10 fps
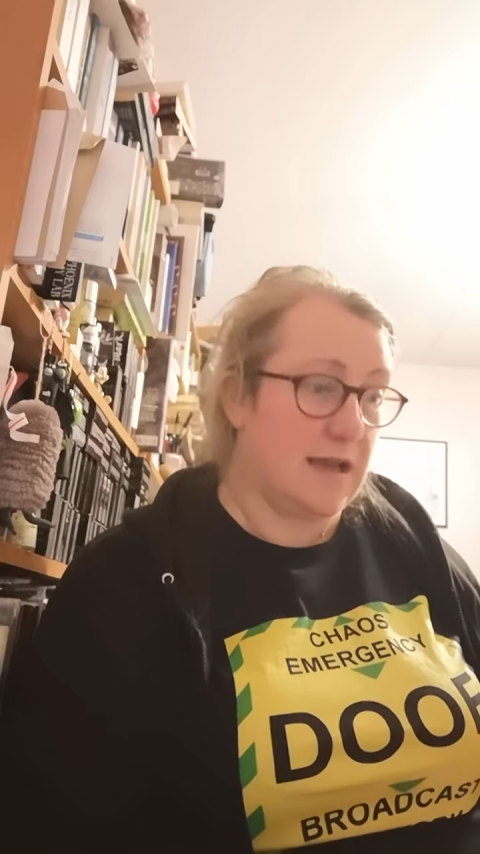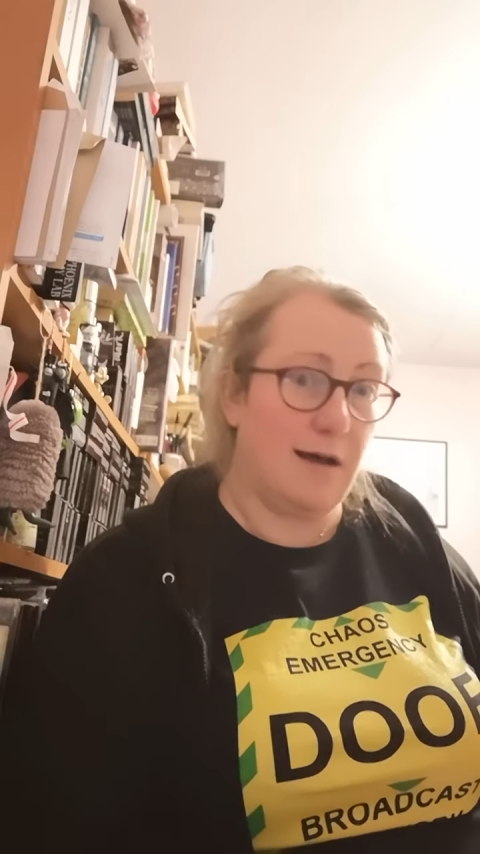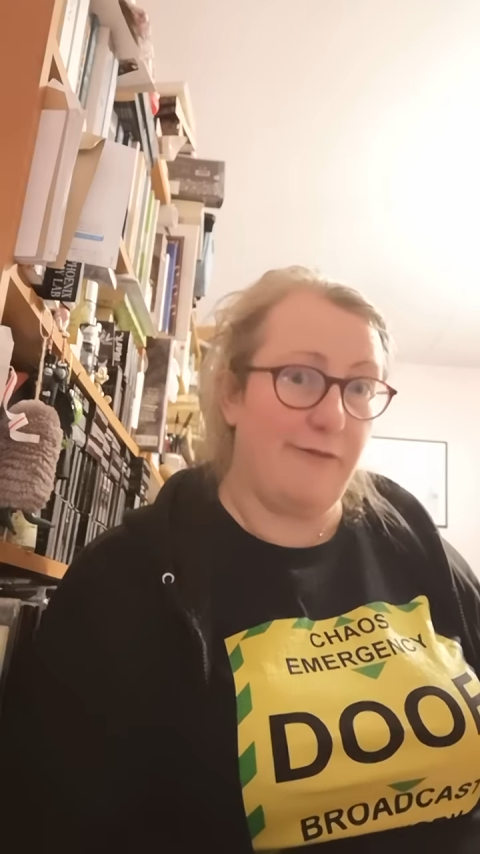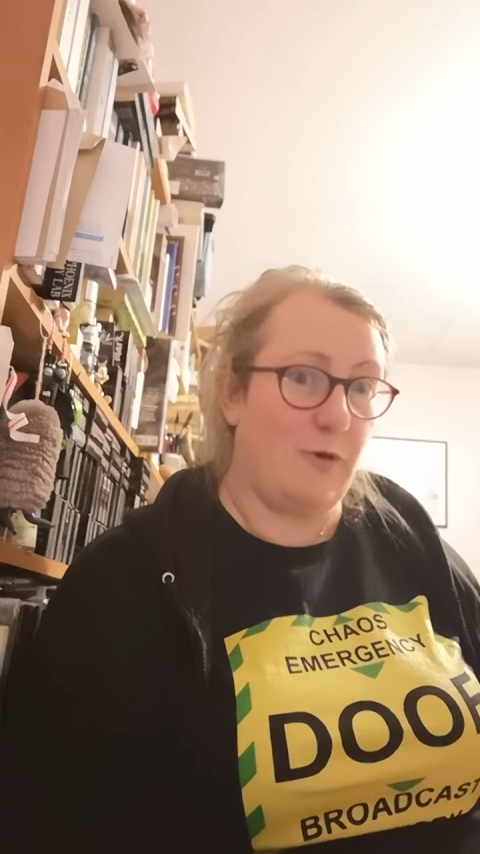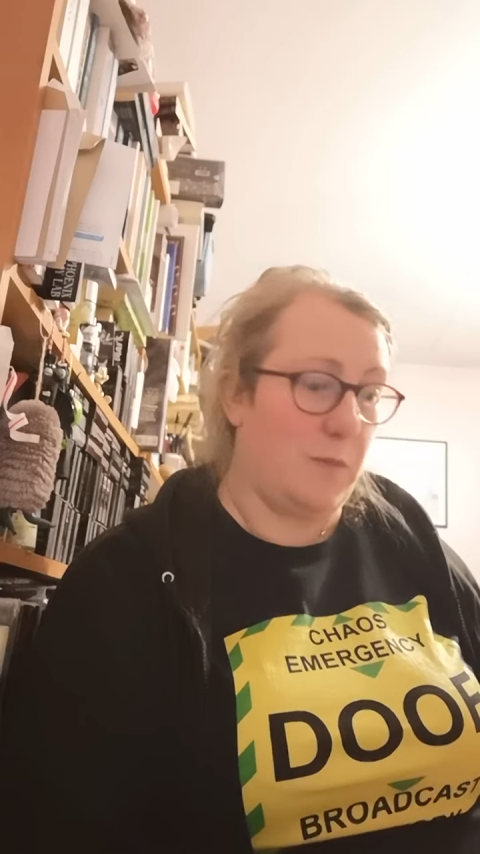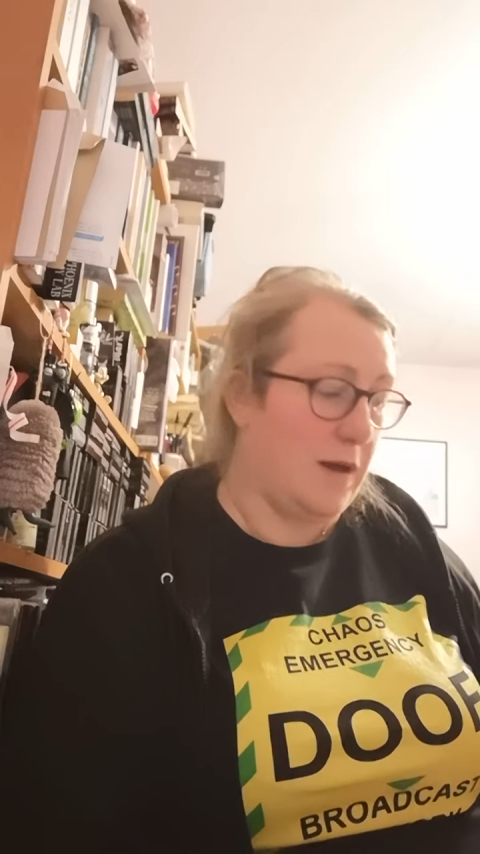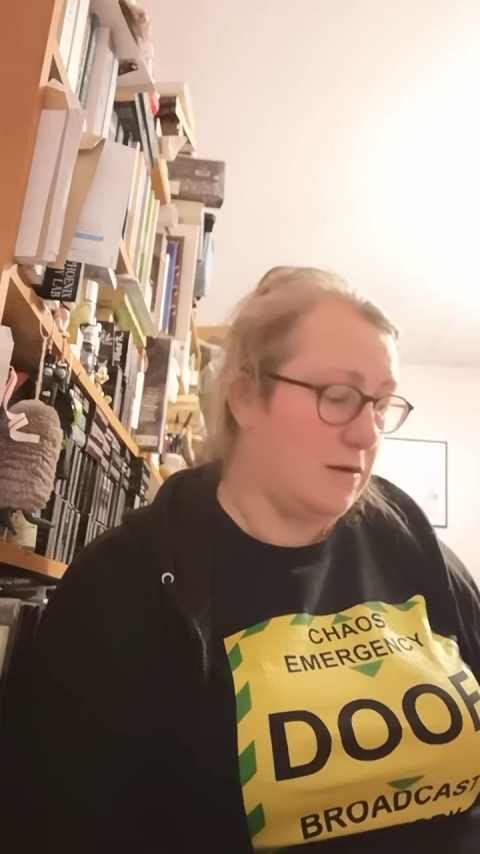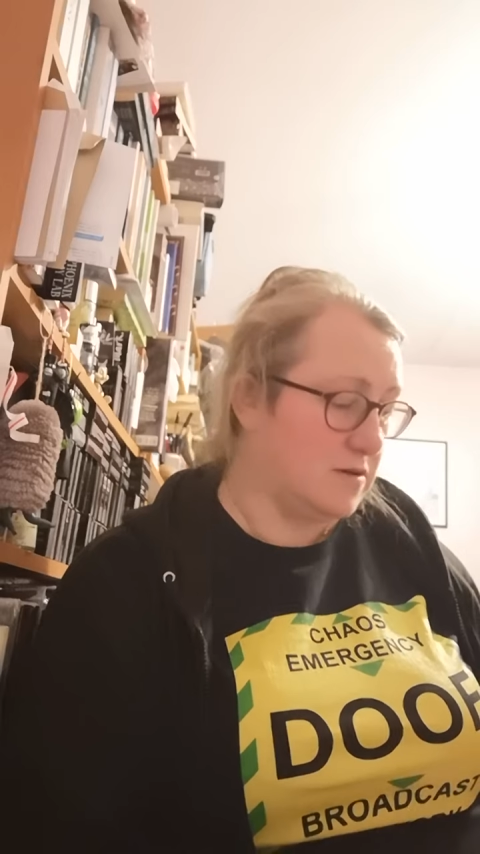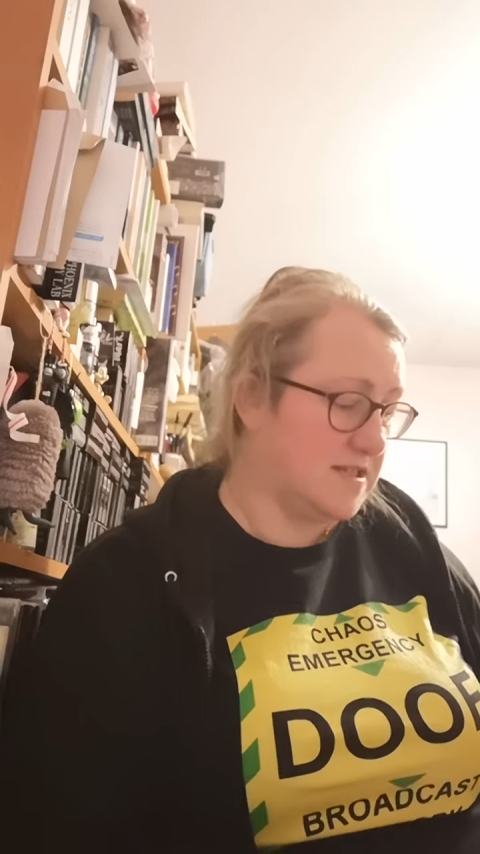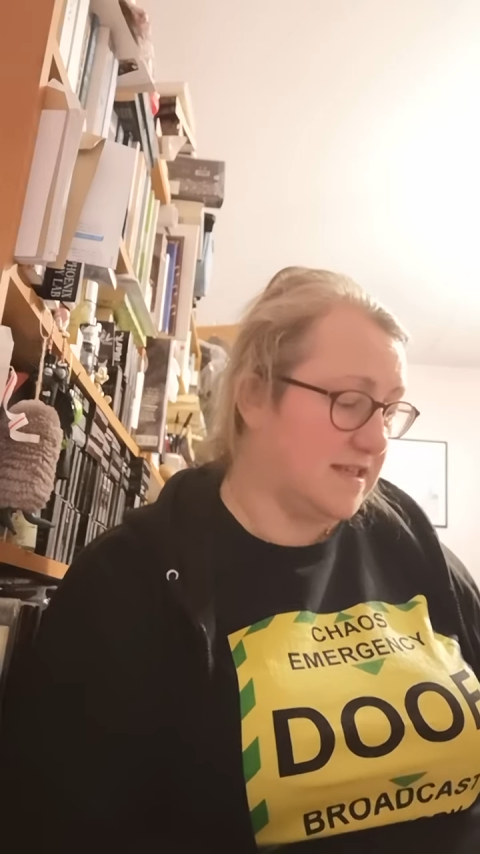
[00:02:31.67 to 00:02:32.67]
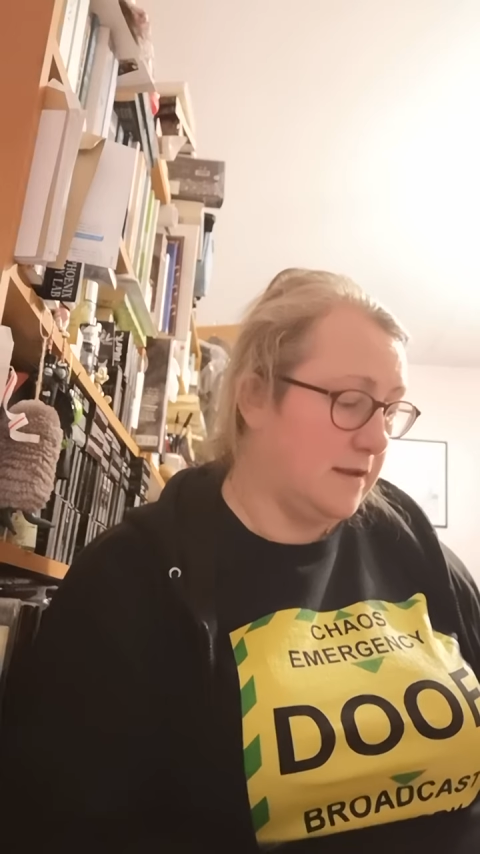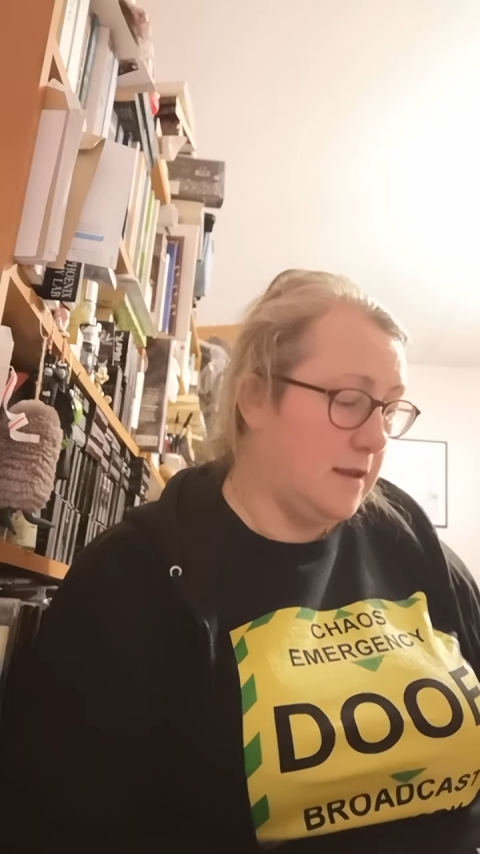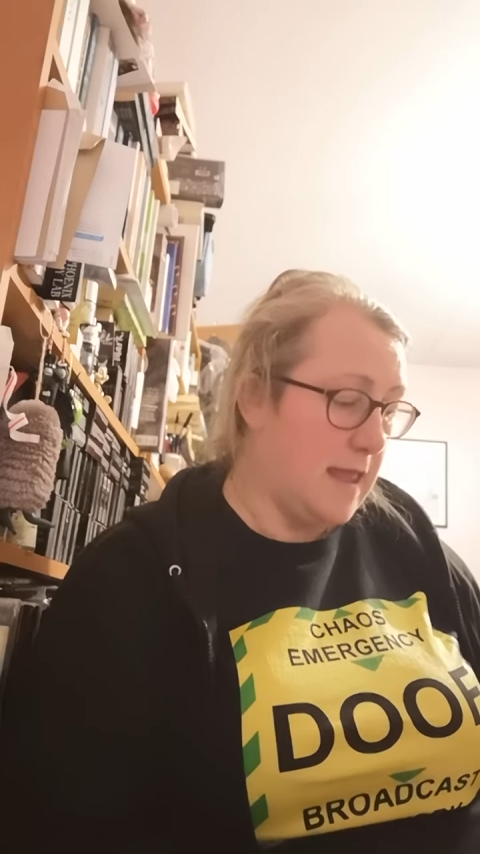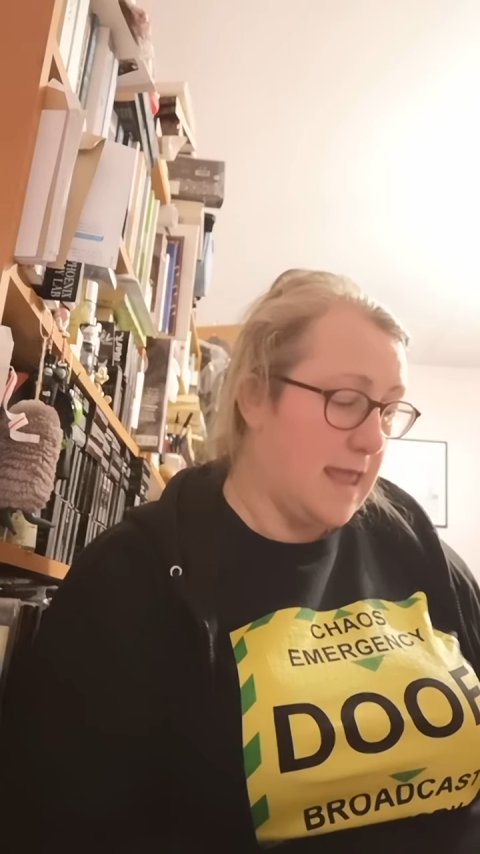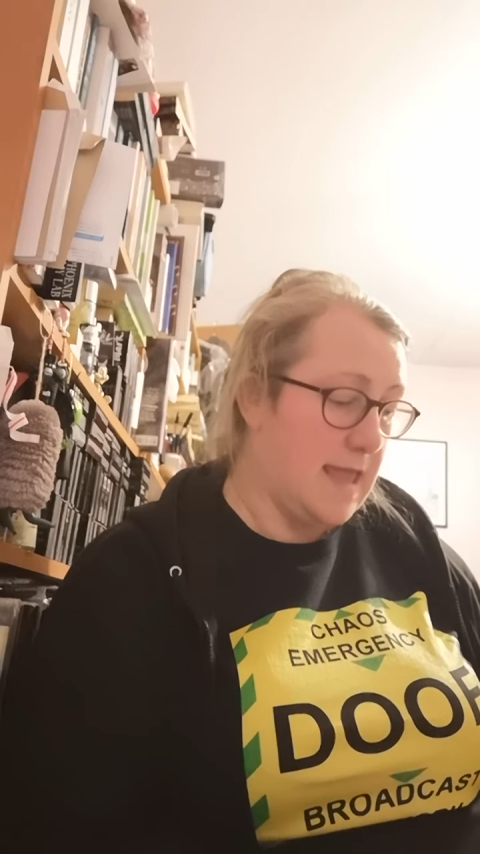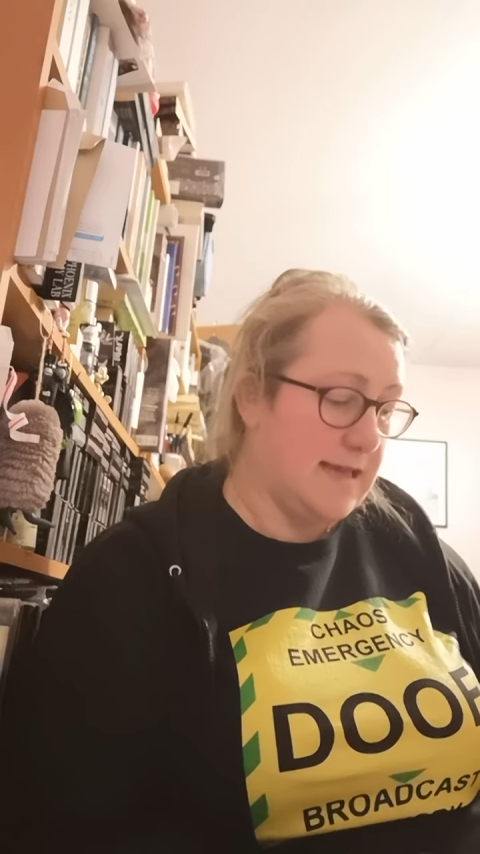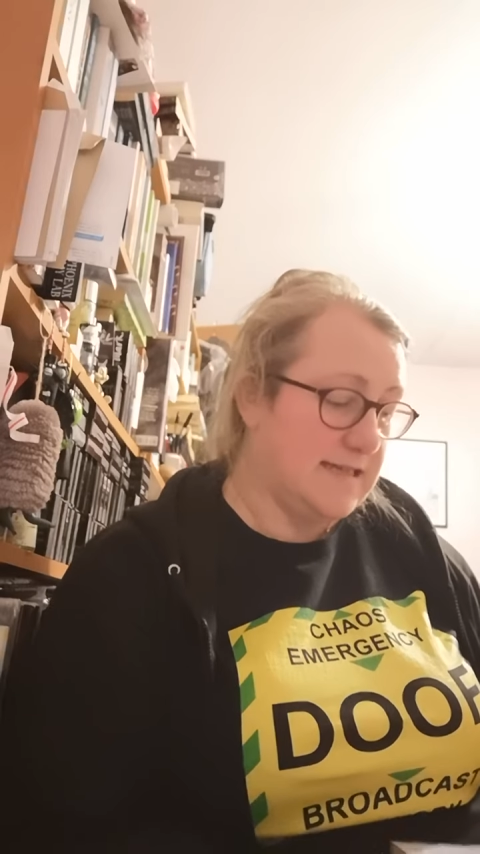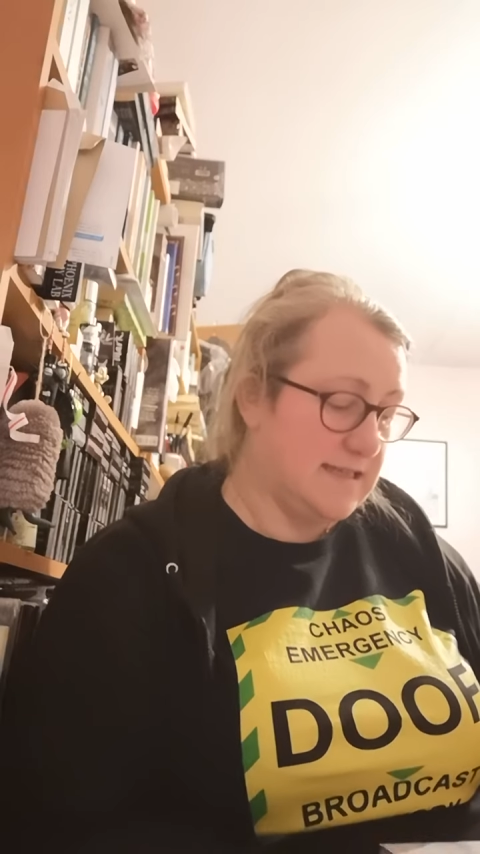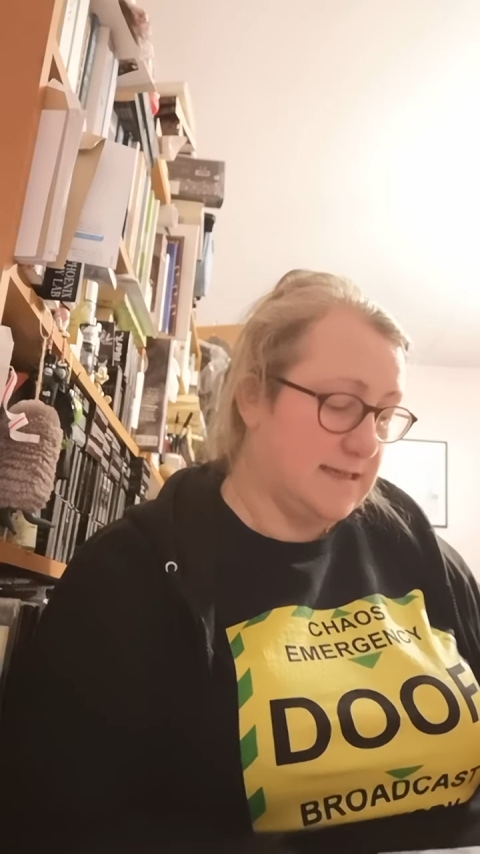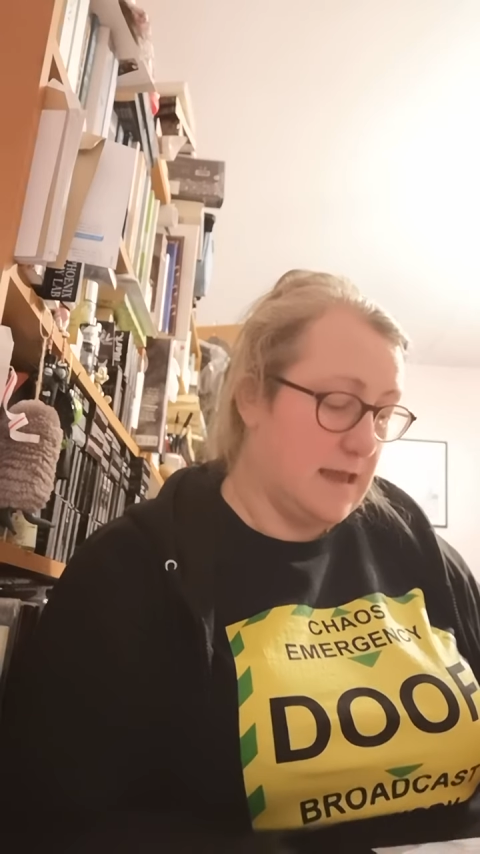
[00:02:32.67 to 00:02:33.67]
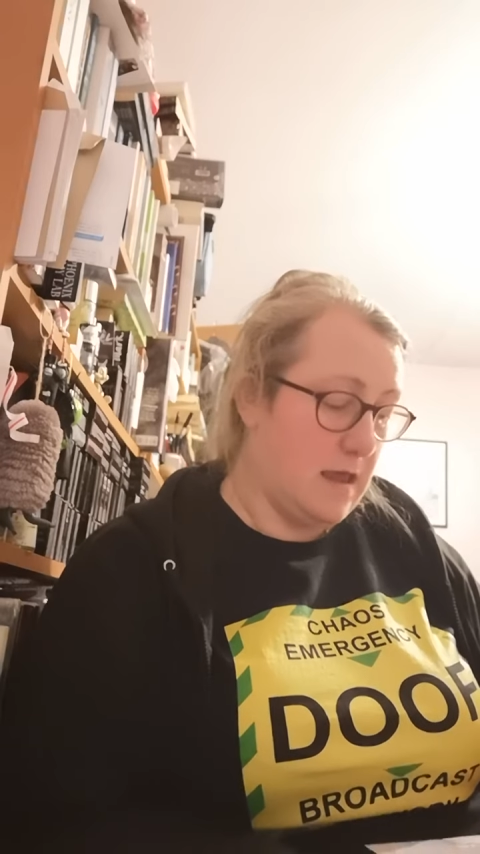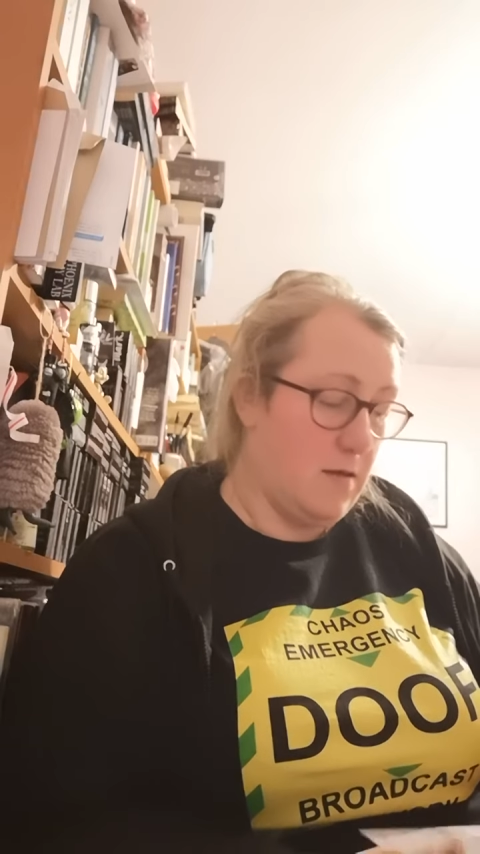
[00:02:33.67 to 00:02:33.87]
Artful box is